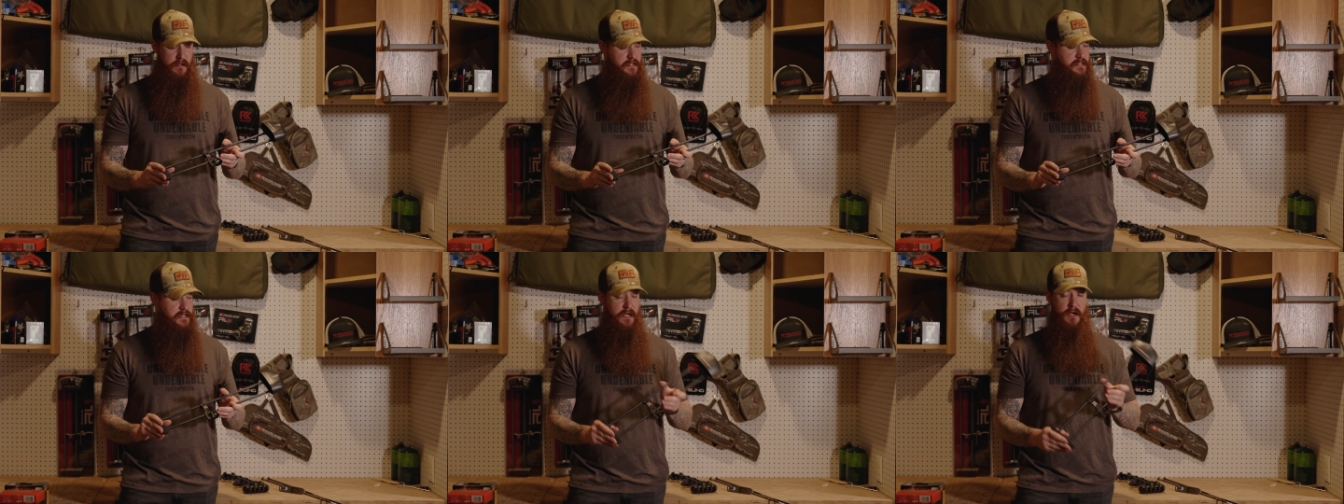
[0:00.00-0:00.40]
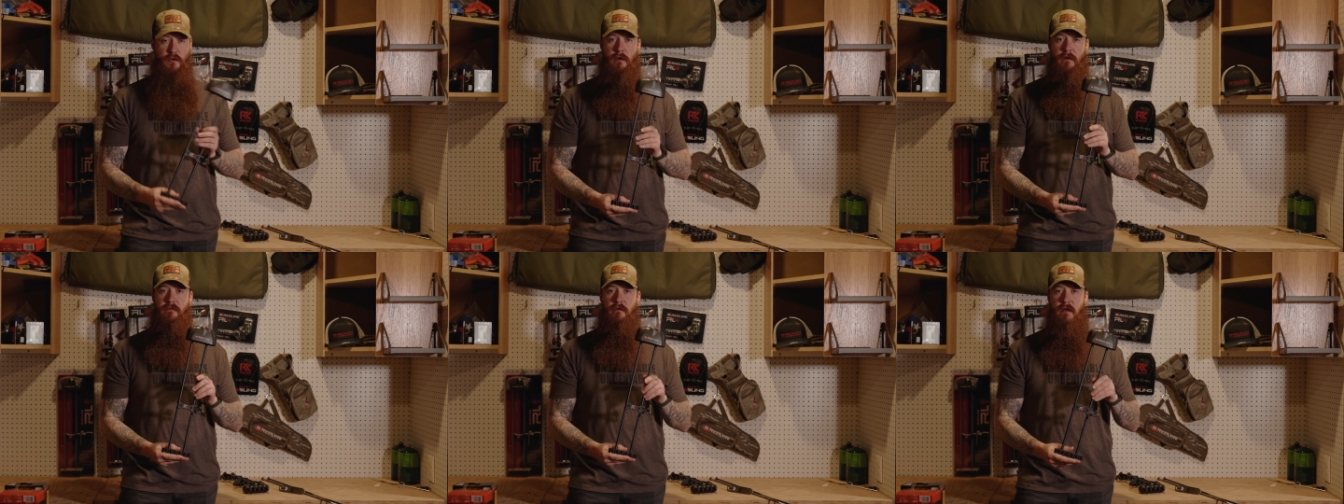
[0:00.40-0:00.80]
let's say, a
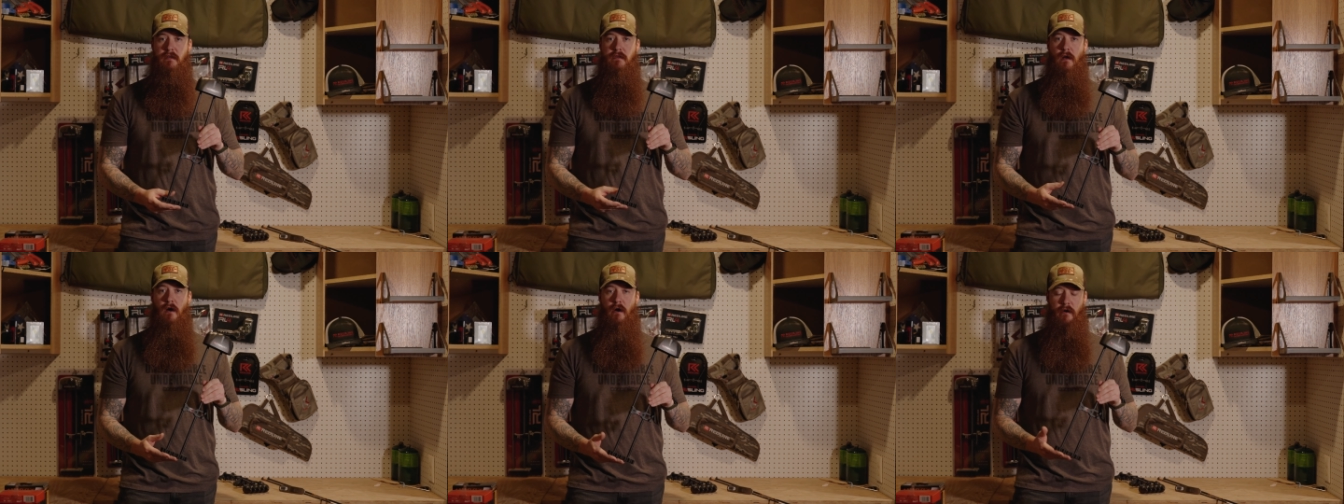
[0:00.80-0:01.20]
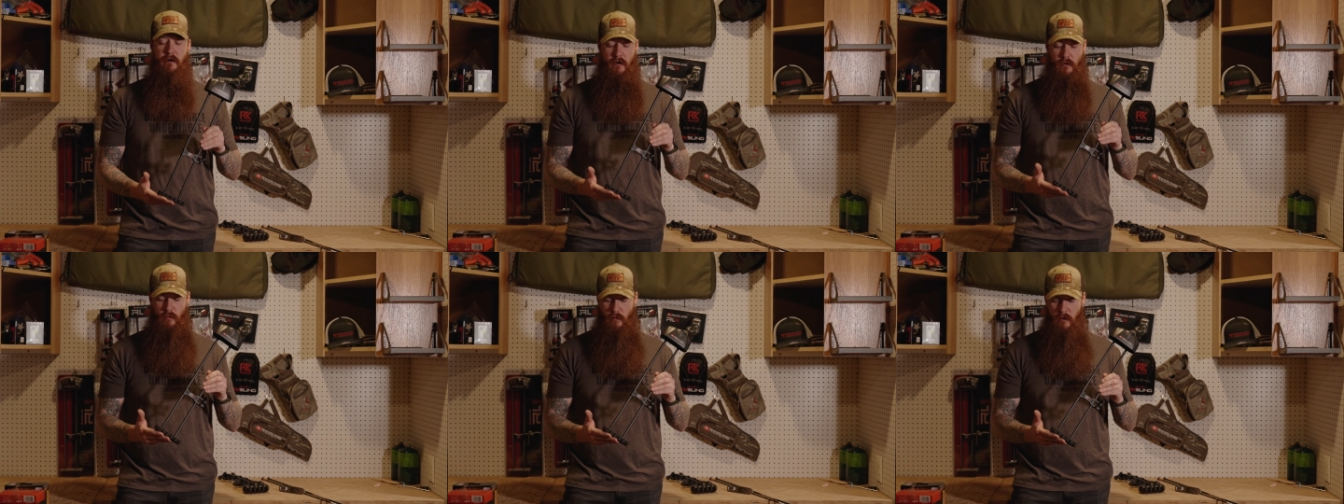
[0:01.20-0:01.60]
quiver like the
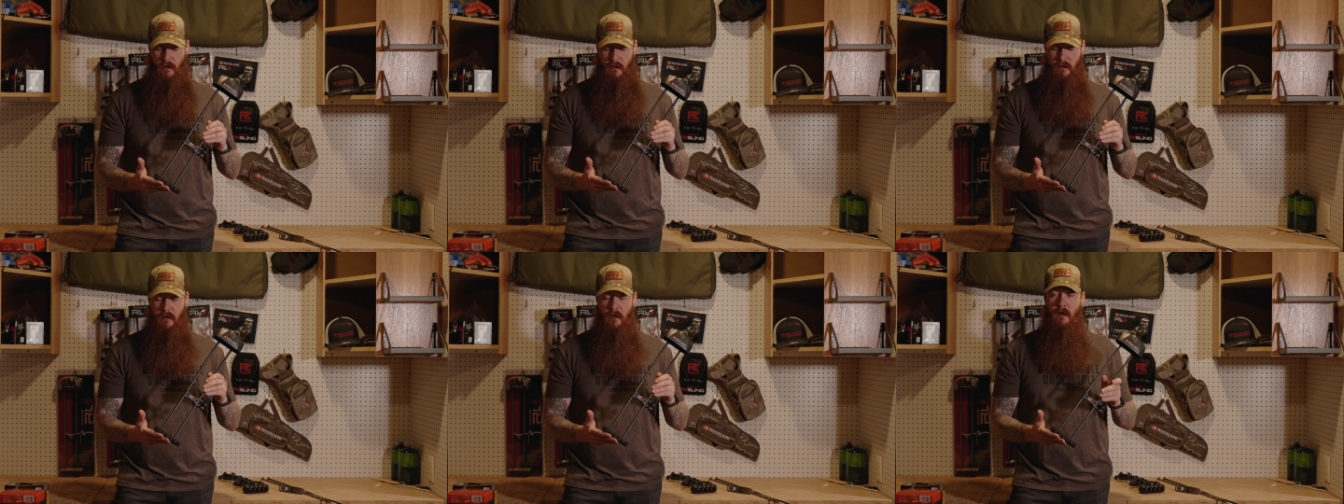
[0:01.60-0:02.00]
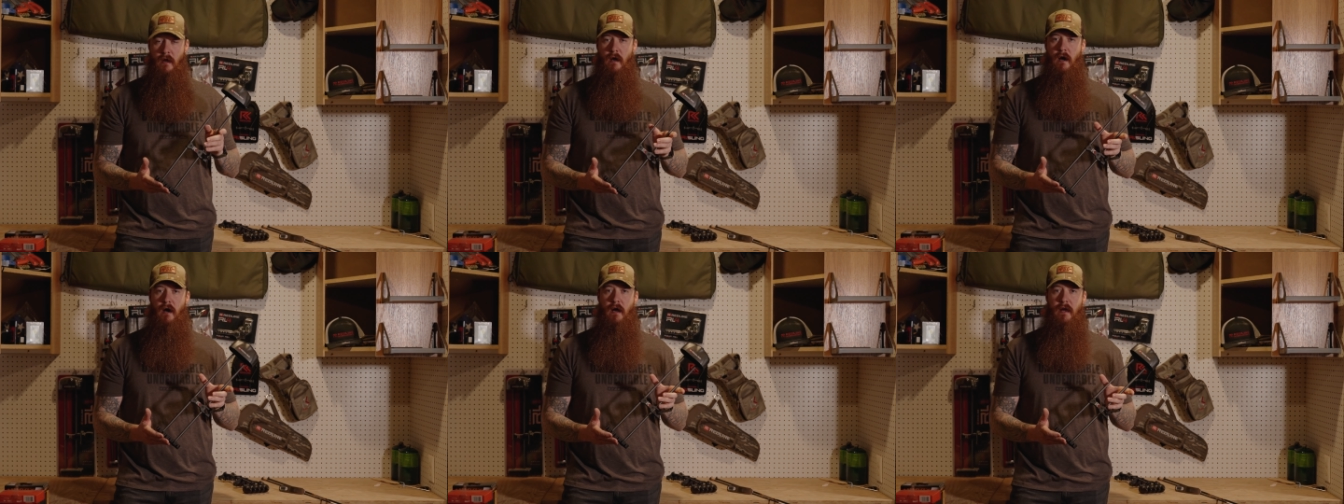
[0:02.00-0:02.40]
RL1
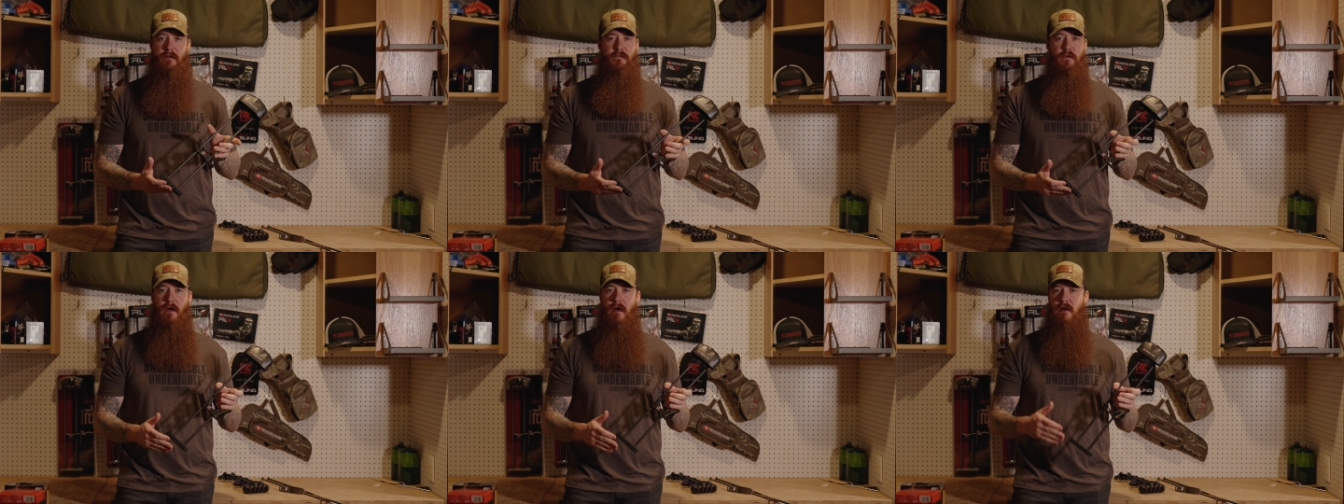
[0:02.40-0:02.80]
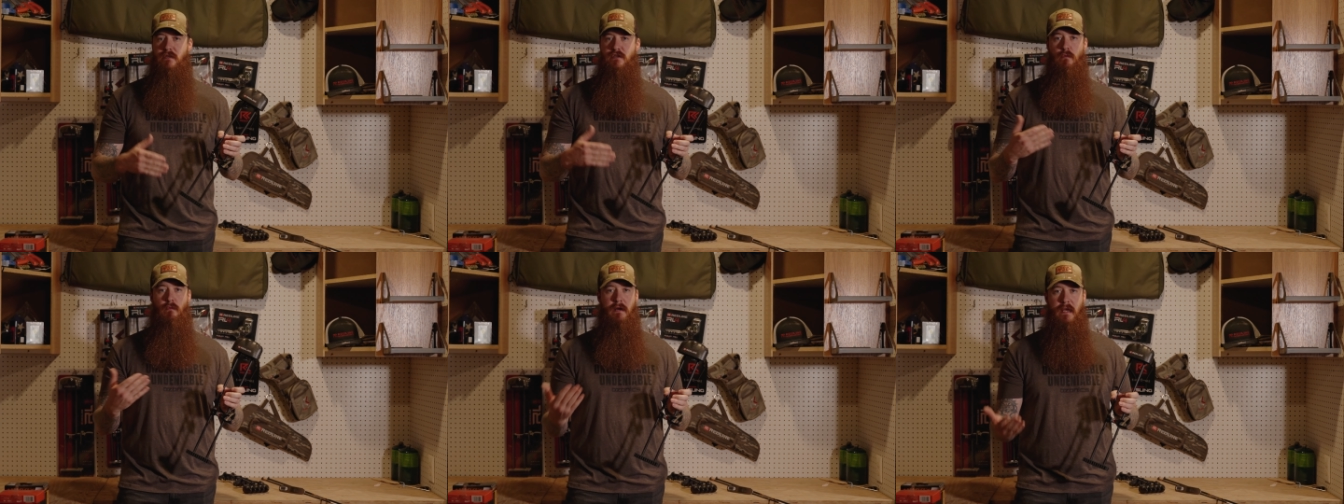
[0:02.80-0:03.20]
if you had a
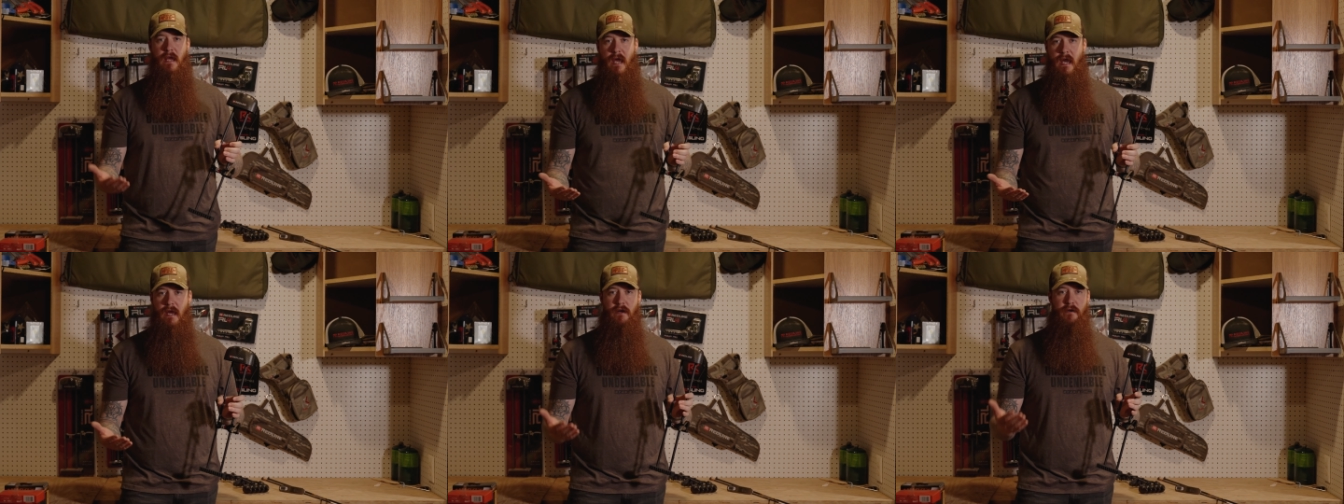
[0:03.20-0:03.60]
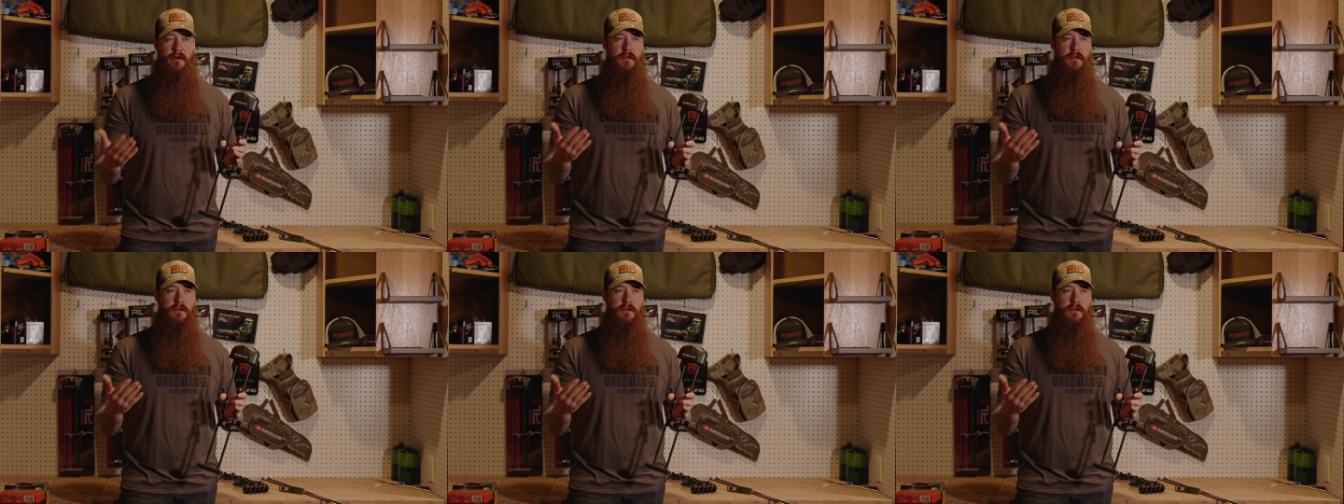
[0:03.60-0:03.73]
28 or a